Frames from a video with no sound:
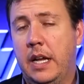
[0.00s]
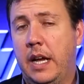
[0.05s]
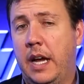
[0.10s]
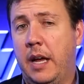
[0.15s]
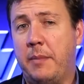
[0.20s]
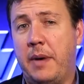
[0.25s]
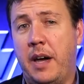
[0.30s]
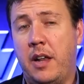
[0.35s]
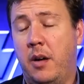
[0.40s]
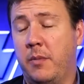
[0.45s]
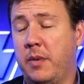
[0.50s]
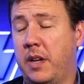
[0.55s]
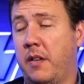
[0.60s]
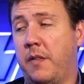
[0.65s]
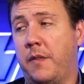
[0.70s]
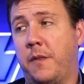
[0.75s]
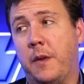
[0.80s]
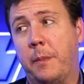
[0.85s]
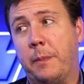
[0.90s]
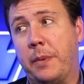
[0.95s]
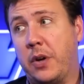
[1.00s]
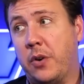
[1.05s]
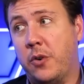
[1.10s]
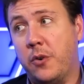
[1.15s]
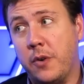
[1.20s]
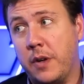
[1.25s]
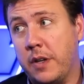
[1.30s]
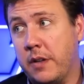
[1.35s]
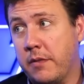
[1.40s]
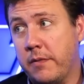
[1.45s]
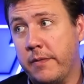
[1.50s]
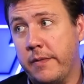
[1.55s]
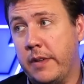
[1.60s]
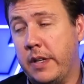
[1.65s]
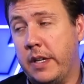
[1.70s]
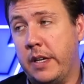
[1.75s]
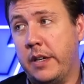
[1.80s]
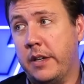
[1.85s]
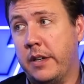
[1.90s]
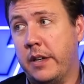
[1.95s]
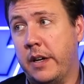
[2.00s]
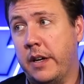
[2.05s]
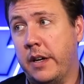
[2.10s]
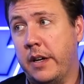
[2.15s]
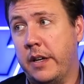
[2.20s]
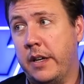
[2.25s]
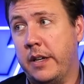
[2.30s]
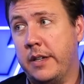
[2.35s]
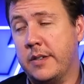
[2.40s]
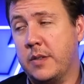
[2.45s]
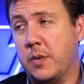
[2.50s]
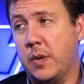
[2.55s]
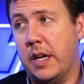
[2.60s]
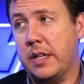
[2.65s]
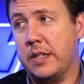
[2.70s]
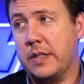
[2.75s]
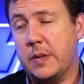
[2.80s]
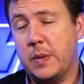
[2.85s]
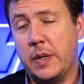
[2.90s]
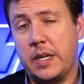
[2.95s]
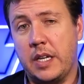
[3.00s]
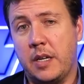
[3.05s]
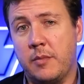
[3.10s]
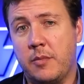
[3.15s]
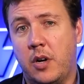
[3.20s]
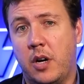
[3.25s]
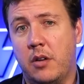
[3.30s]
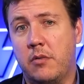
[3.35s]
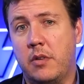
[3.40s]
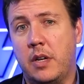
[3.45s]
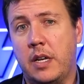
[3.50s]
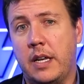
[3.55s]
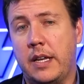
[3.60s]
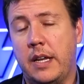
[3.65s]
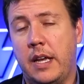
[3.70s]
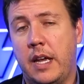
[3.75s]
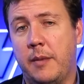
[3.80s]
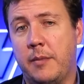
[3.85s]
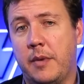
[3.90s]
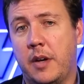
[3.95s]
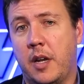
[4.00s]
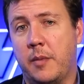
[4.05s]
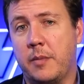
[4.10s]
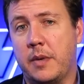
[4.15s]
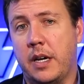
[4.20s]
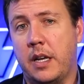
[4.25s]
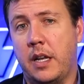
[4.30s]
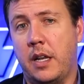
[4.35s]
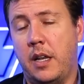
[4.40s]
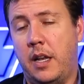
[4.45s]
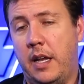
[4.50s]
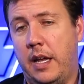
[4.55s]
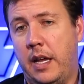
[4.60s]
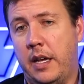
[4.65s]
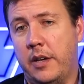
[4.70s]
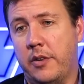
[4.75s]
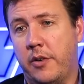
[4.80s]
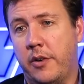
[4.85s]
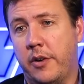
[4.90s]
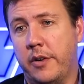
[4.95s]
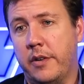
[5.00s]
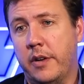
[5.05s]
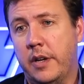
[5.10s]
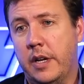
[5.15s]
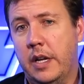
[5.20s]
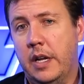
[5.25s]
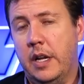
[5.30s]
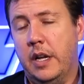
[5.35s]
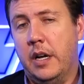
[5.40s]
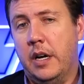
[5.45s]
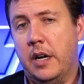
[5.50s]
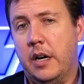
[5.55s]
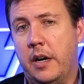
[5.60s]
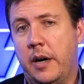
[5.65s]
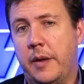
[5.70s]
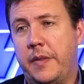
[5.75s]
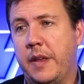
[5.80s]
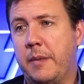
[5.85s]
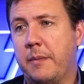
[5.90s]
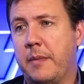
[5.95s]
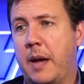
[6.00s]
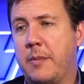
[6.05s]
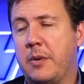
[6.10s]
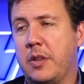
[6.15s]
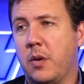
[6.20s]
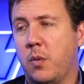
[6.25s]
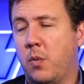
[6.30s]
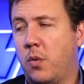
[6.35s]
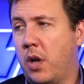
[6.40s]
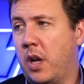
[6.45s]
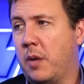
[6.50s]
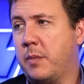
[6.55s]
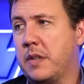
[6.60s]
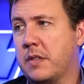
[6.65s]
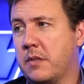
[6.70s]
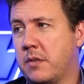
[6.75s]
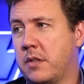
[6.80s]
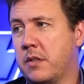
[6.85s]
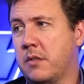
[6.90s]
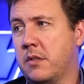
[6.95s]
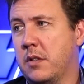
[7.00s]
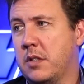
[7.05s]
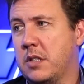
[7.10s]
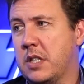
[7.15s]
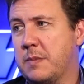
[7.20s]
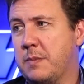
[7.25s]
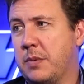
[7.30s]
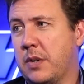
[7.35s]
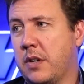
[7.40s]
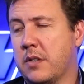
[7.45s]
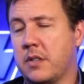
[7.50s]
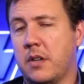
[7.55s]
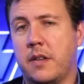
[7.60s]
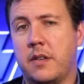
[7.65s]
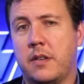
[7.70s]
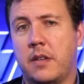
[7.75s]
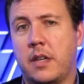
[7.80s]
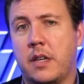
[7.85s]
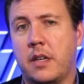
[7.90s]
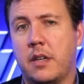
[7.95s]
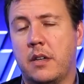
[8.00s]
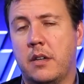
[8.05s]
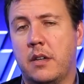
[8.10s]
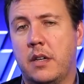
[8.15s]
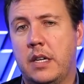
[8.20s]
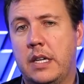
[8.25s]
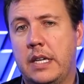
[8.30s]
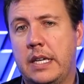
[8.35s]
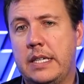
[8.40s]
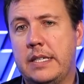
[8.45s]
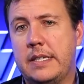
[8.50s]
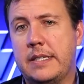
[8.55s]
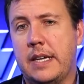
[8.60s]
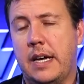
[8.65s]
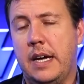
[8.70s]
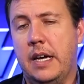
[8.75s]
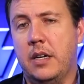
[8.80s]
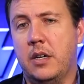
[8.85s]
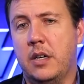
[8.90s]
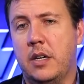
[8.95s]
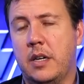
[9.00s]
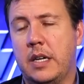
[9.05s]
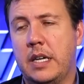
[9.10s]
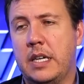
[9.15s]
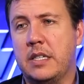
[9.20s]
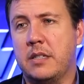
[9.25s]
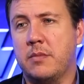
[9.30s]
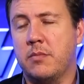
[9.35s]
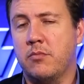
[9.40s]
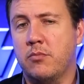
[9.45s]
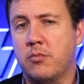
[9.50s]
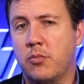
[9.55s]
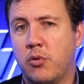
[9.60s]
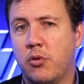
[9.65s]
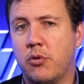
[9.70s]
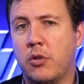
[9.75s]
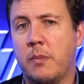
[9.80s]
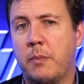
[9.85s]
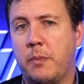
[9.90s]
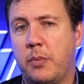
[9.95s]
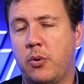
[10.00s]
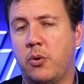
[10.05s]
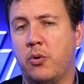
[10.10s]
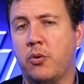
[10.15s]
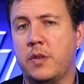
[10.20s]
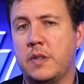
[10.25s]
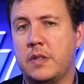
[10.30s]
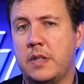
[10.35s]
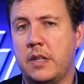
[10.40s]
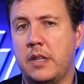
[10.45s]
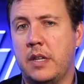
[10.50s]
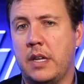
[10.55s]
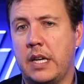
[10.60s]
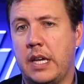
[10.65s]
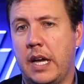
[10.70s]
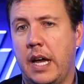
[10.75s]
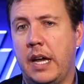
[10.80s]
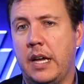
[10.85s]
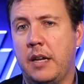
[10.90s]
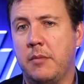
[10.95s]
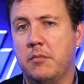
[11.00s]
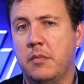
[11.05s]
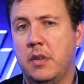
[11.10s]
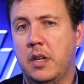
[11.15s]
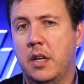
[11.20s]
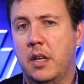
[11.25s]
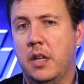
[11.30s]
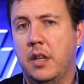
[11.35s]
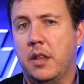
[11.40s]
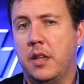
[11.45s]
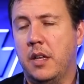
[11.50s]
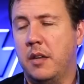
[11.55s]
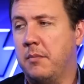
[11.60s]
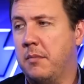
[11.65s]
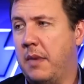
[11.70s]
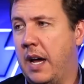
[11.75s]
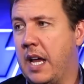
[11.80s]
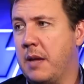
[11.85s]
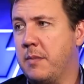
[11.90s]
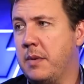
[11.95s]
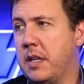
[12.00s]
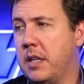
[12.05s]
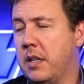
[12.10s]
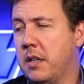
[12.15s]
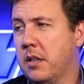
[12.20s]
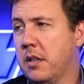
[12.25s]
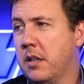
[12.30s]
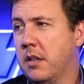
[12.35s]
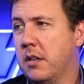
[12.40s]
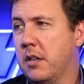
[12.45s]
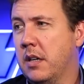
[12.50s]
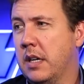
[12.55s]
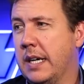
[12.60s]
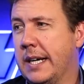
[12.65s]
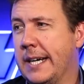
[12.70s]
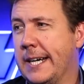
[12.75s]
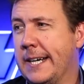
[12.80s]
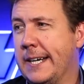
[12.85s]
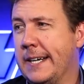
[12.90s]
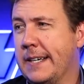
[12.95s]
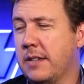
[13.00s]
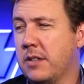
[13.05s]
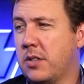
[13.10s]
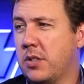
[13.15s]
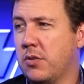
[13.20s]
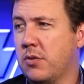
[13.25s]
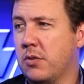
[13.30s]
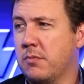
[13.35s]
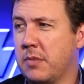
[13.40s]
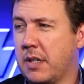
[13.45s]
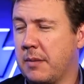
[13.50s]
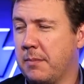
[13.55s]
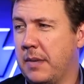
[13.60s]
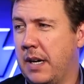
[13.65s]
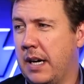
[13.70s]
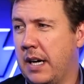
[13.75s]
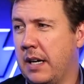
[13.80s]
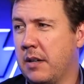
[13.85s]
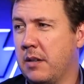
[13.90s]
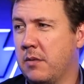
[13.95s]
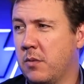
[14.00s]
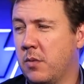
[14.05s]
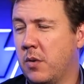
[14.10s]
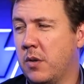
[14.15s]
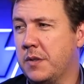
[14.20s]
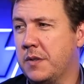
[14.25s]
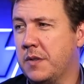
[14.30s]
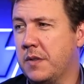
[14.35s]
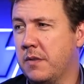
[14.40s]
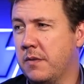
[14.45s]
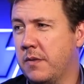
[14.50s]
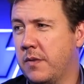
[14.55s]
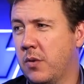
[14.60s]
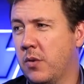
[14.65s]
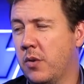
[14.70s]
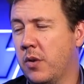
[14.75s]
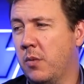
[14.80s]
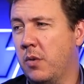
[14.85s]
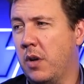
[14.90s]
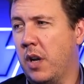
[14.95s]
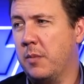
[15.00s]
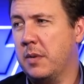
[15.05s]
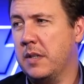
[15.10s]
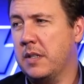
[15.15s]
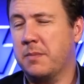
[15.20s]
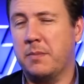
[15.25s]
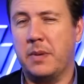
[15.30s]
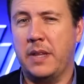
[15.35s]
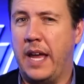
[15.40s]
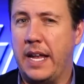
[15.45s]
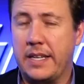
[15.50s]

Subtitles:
And mate, I'm going to flip a coin at Twickenham. I really am, and I'm going to land on, I think maybe the Wallabies will do it, just because I think Issa is more important to their game than maybe Sean McMahon was for the Wallabies. But